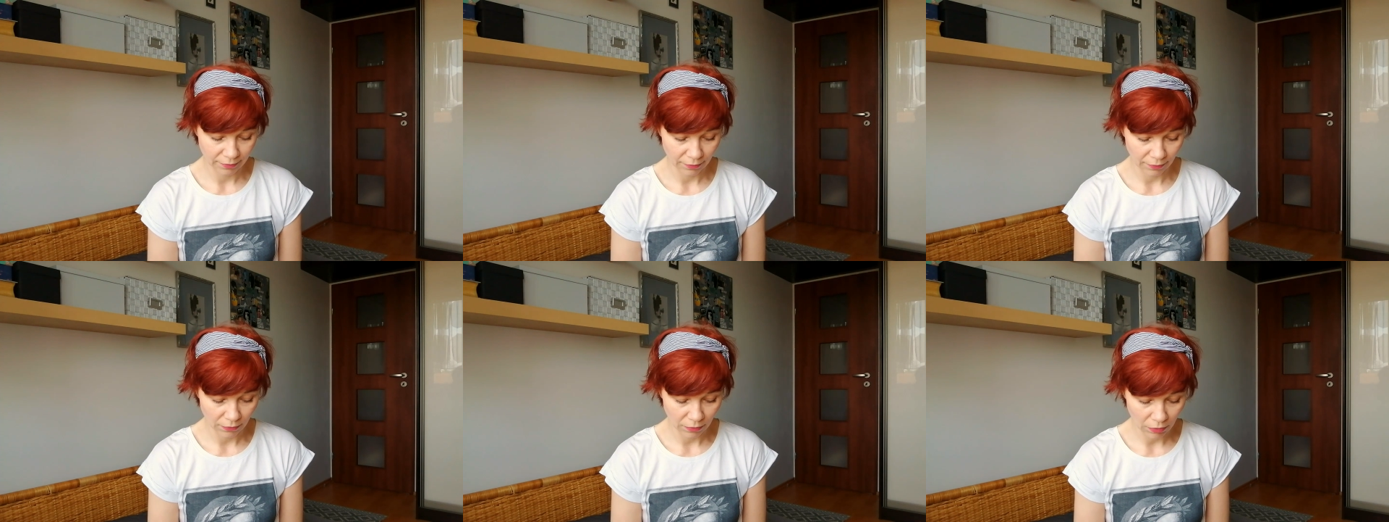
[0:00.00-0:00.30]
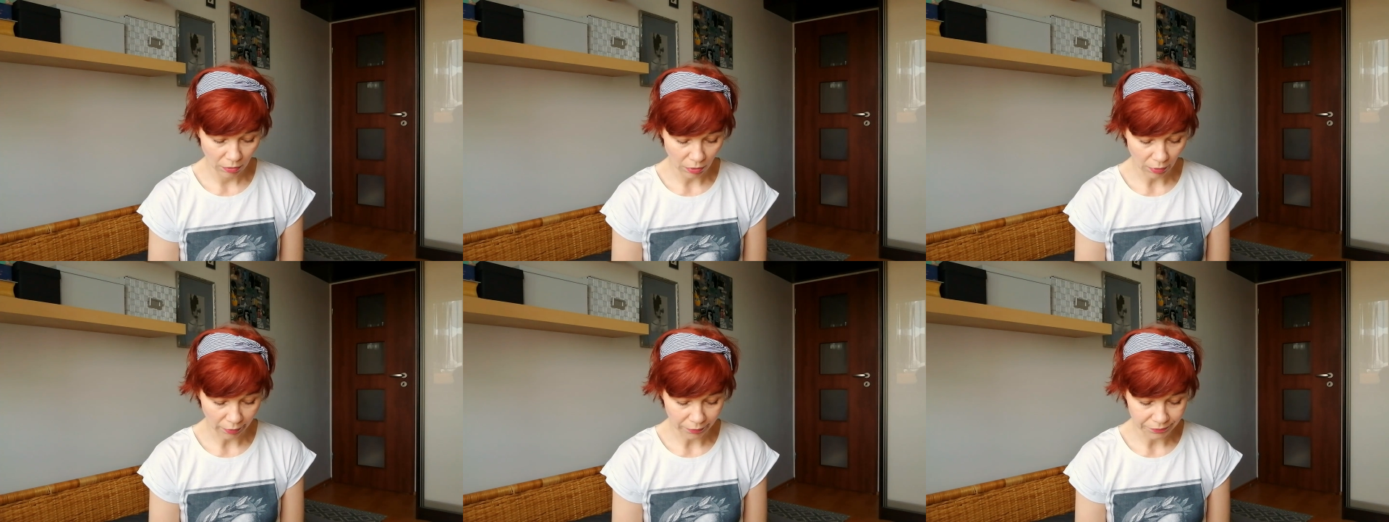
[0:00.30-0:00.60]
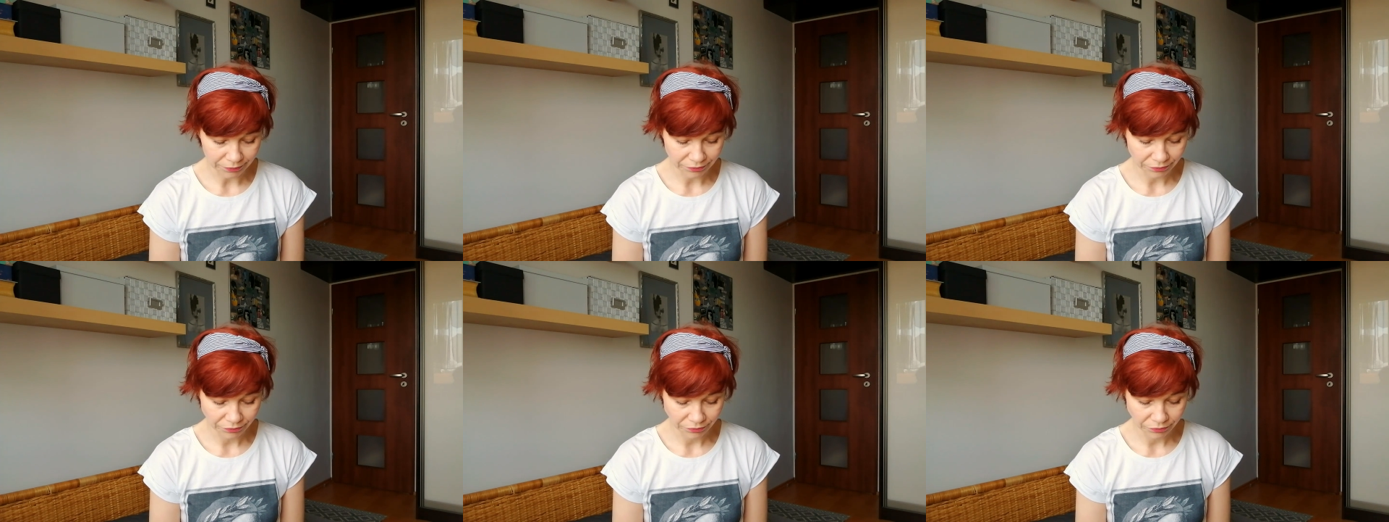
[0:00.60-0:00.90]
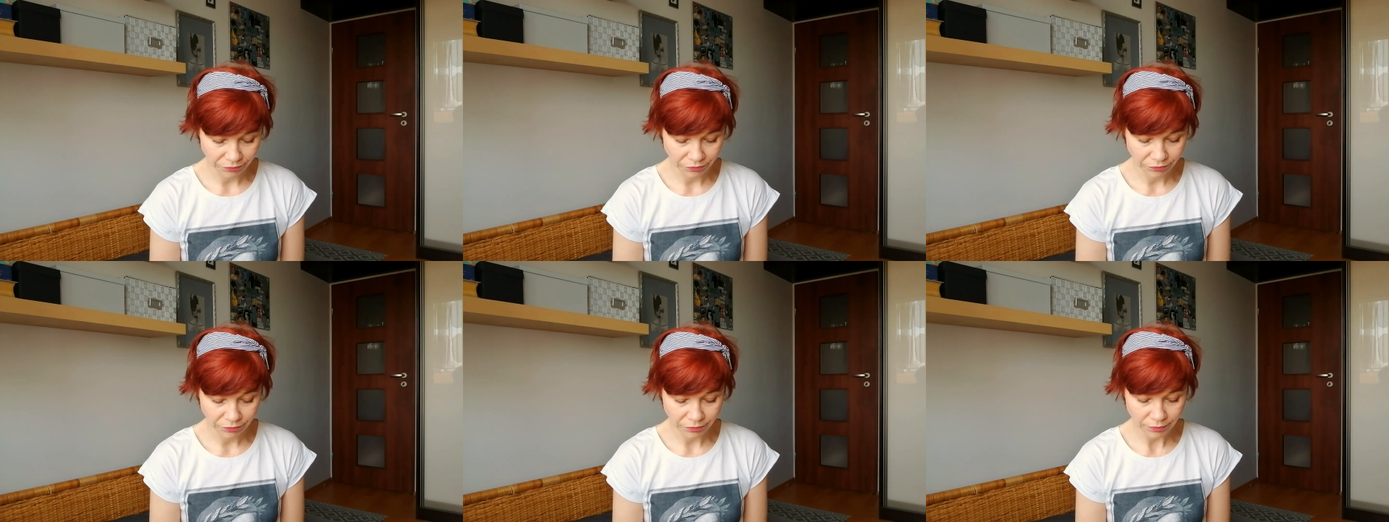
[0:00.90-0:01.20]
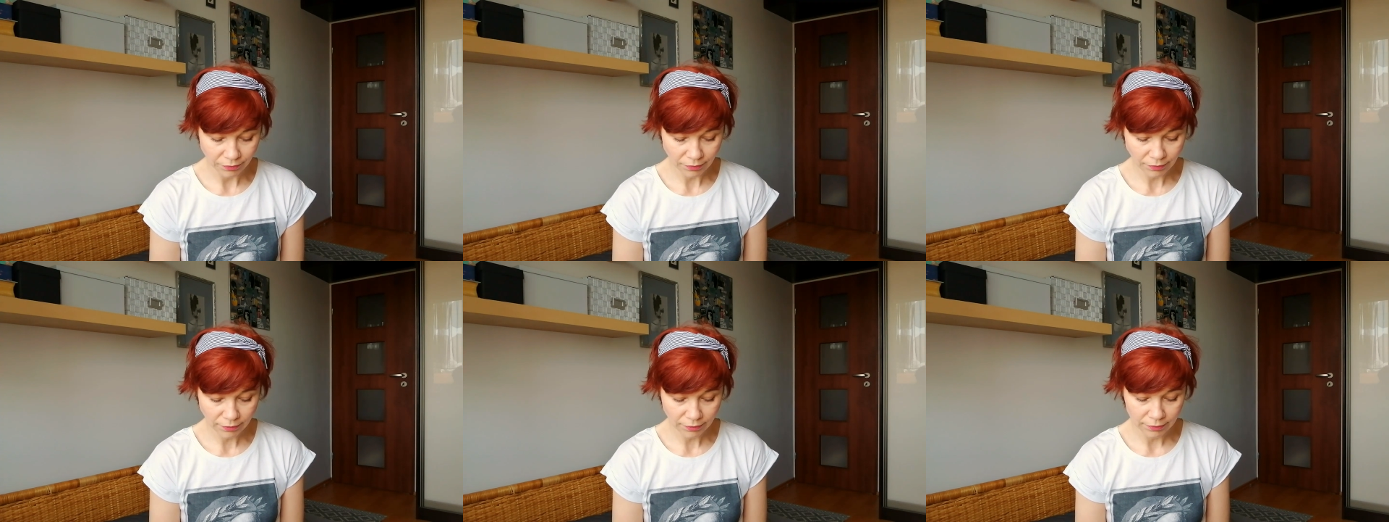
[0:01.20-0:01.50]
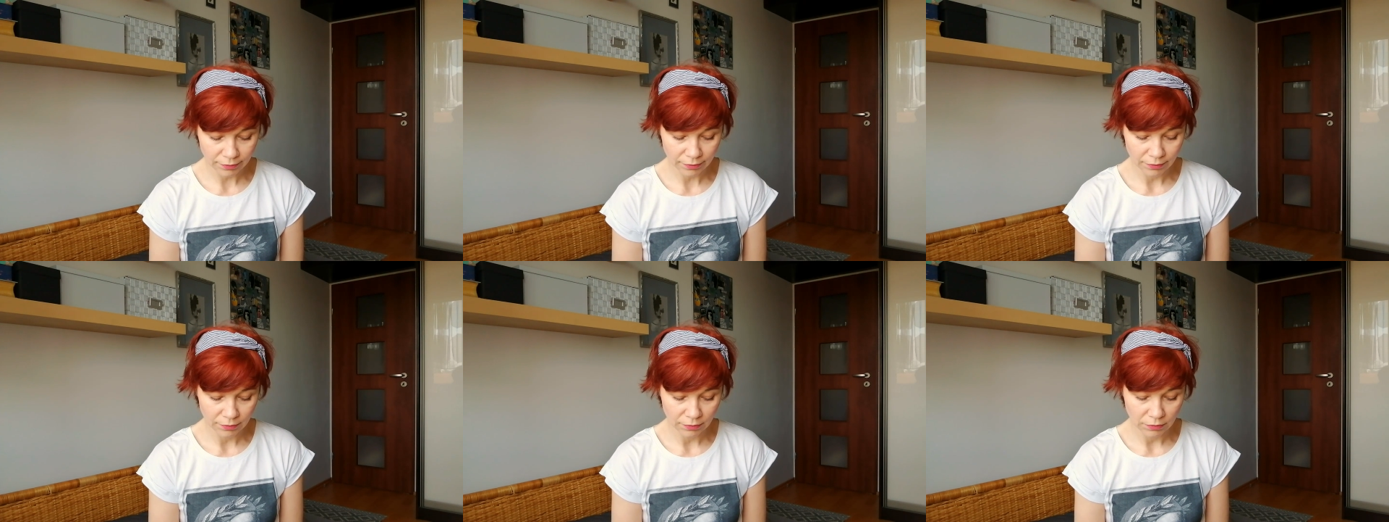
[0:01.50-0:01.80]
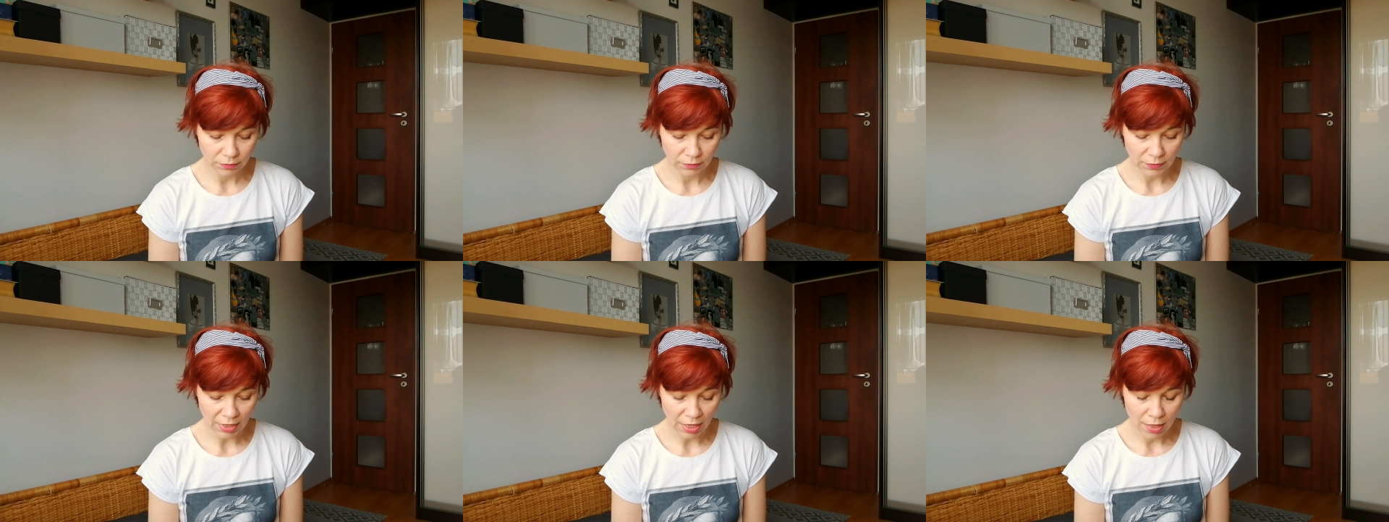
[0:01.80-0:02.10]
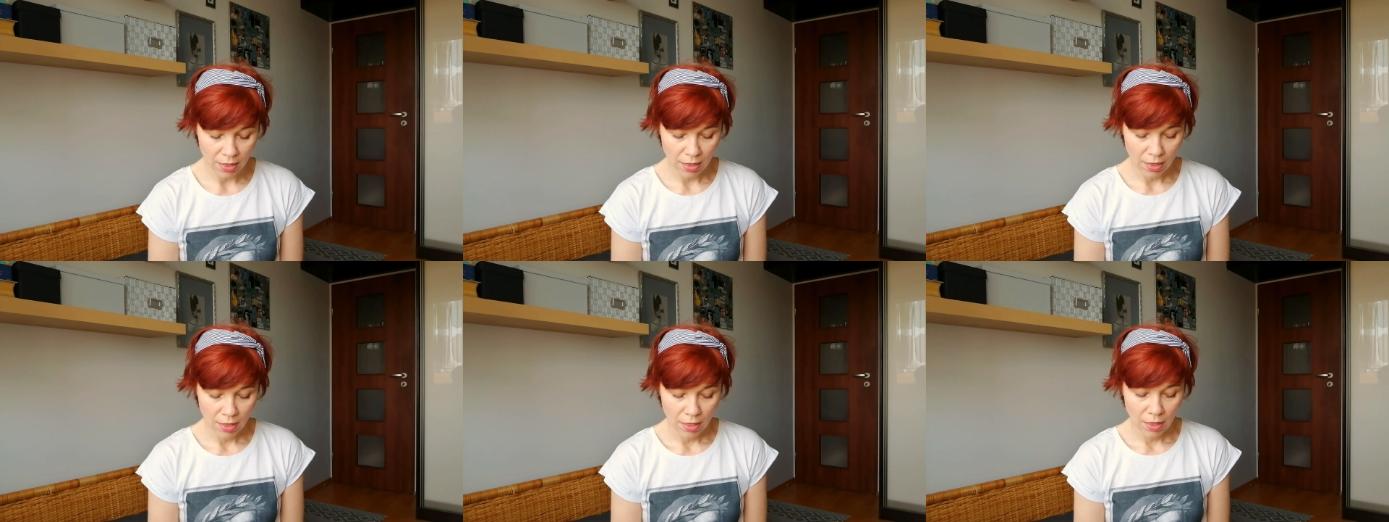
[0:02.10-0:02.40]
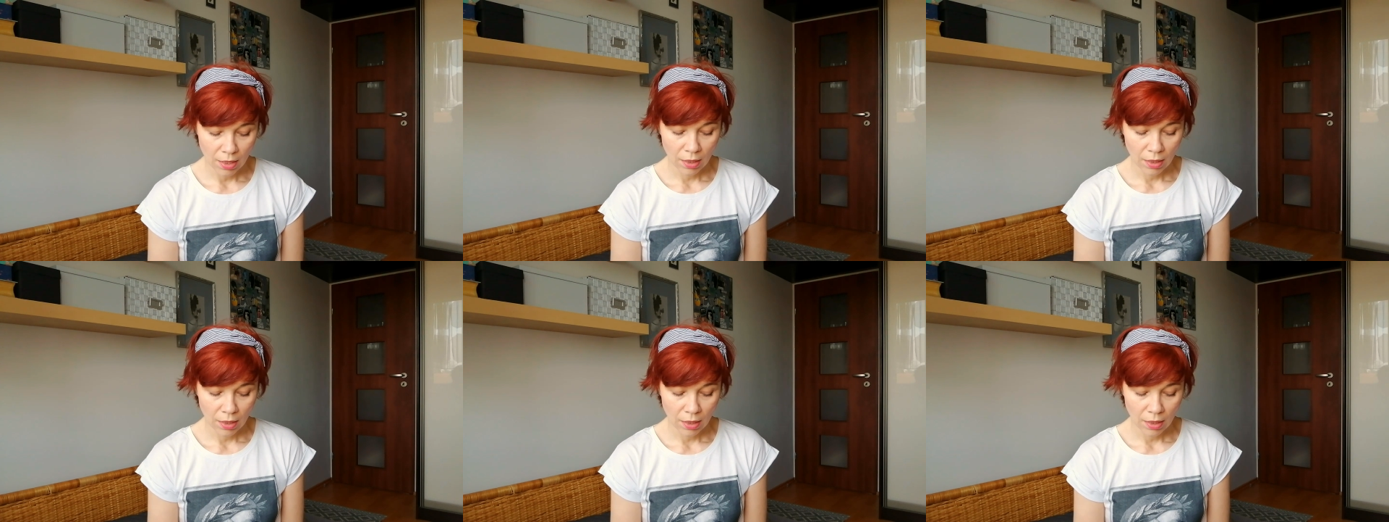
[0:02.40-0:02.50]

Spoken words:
Nobody speaks.